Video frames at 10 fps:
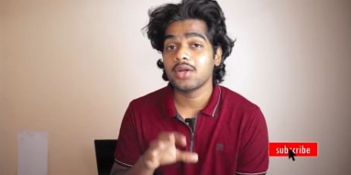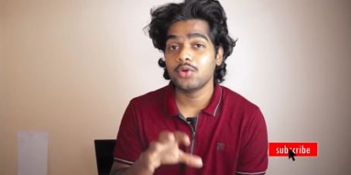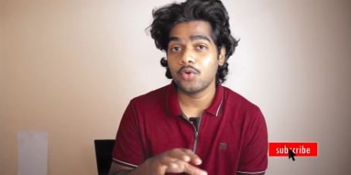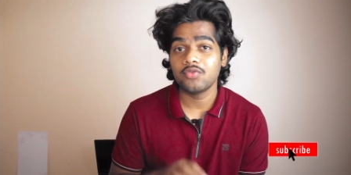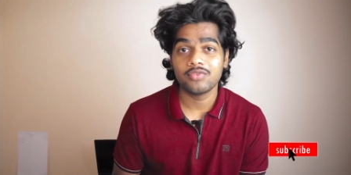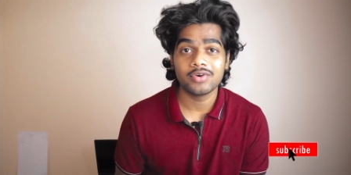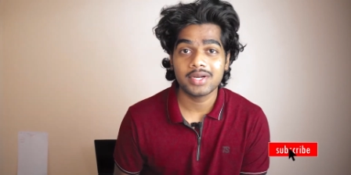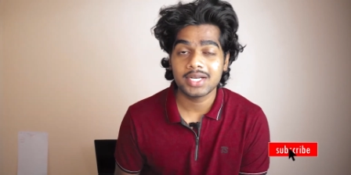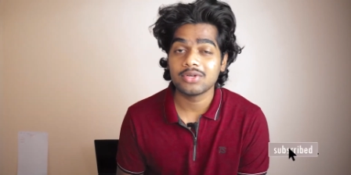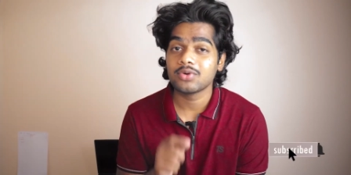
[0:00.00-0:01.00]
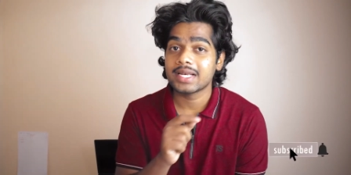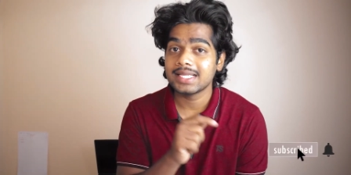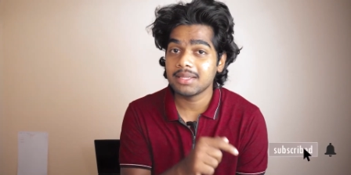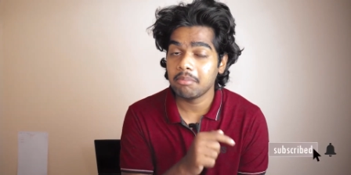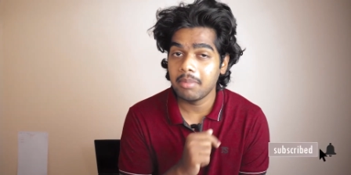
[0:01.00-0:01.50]
and don't forget to
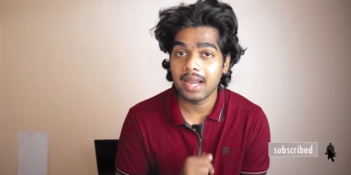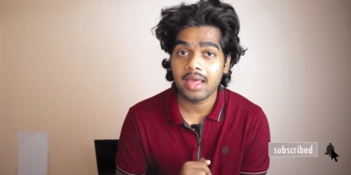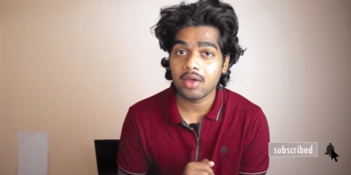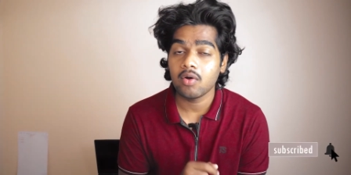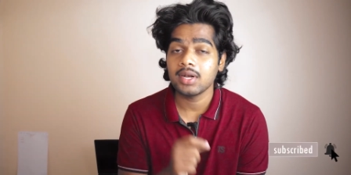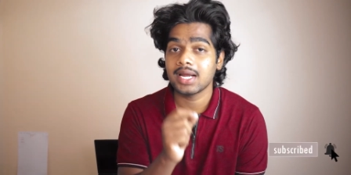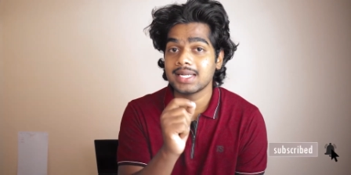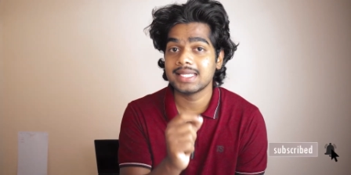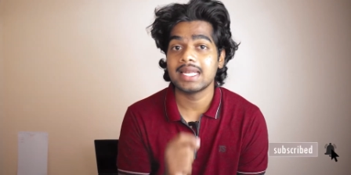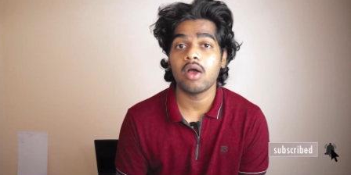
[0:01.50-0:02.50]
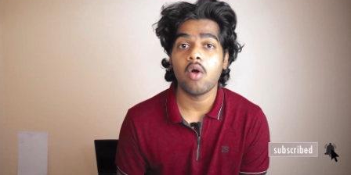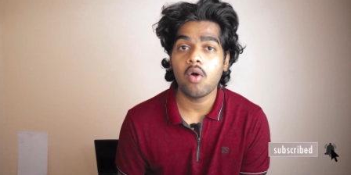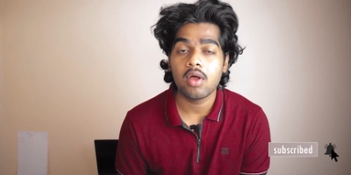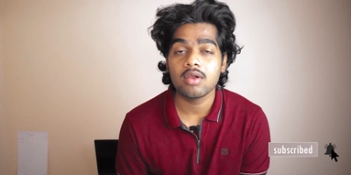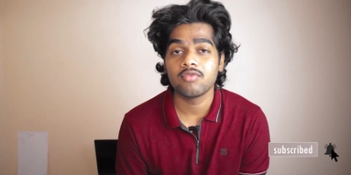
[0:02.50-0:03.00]
click the bell icon and then
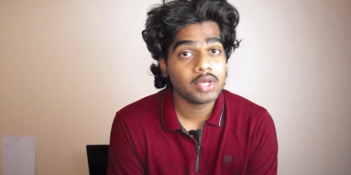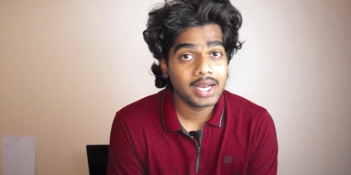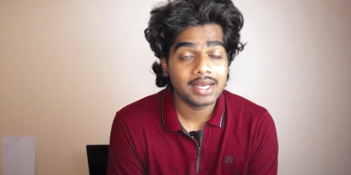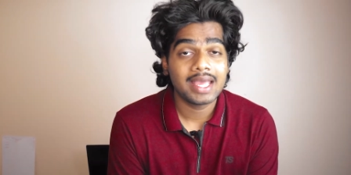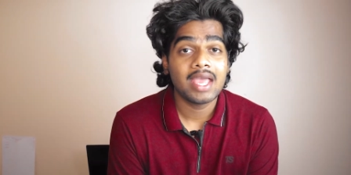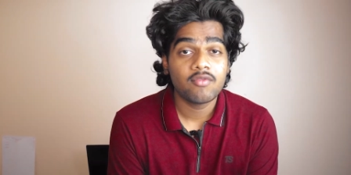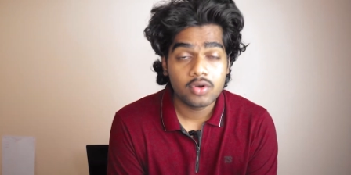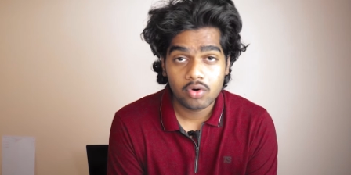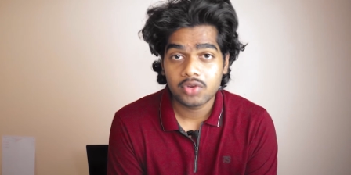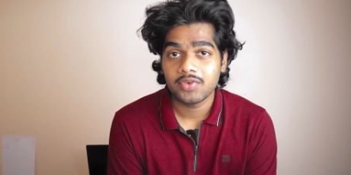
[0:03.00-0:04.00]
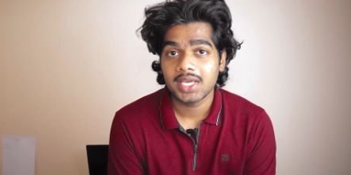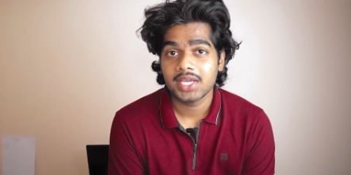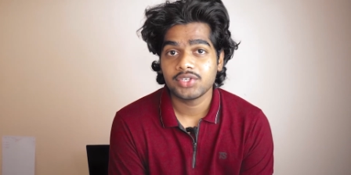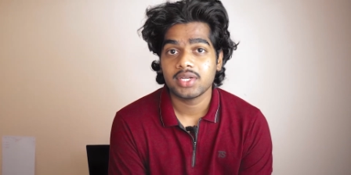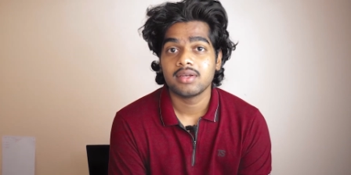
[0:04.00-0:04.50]
all to get every
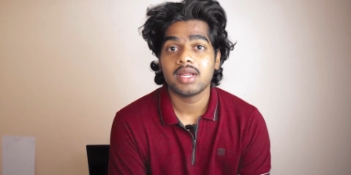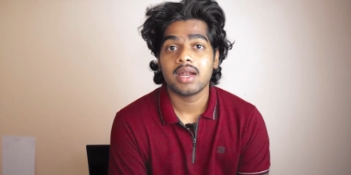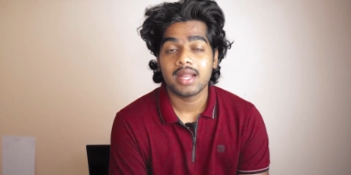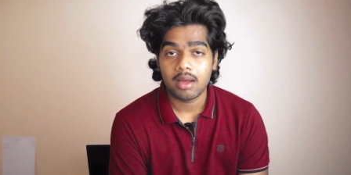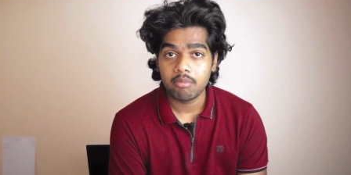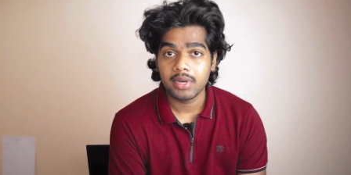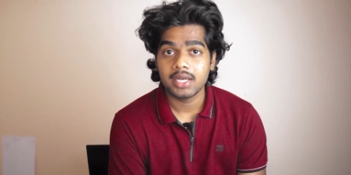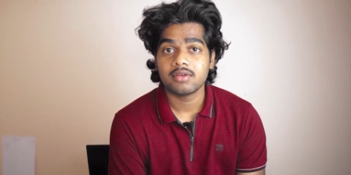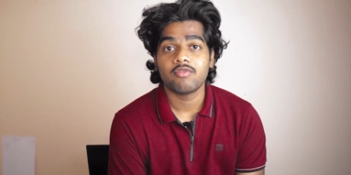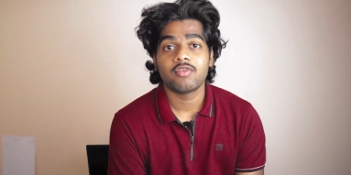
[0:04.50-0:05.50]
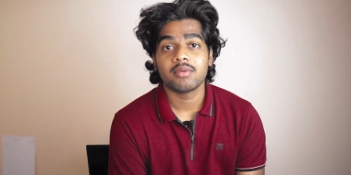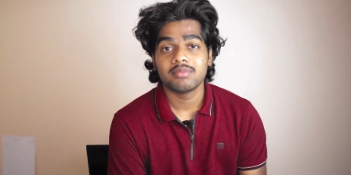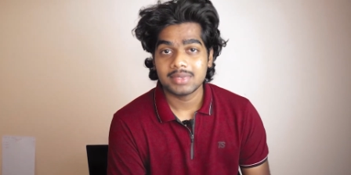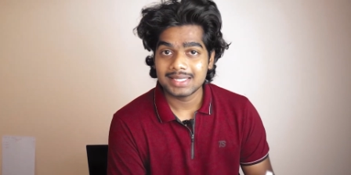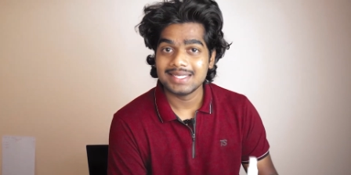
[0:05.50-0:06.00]
notification and update
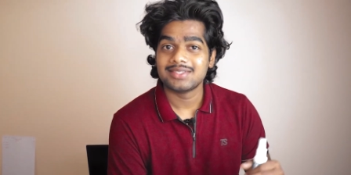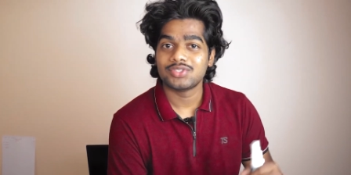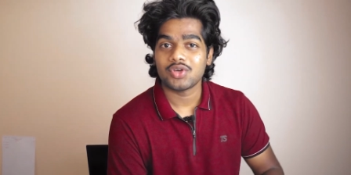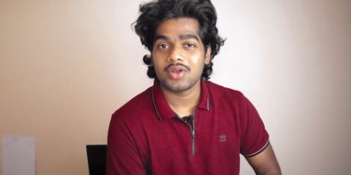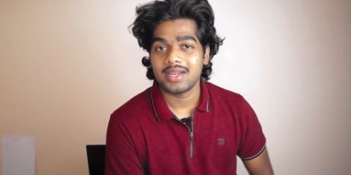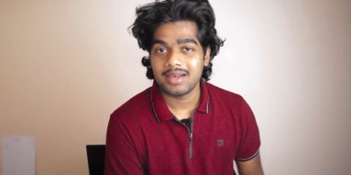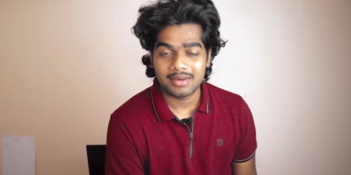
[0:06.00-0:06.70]
from this channel.